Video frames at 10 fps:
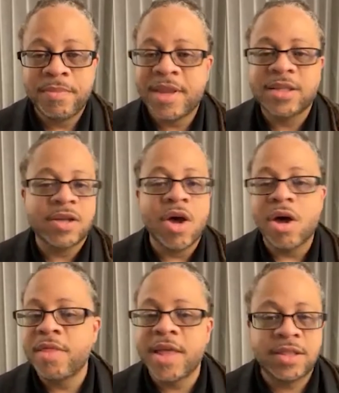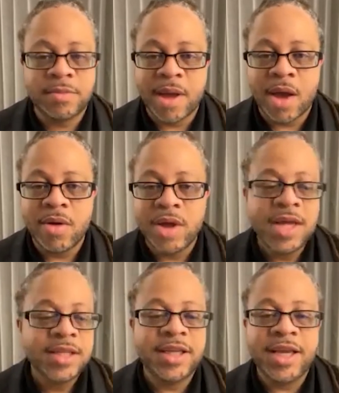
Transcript: That's all that's about, to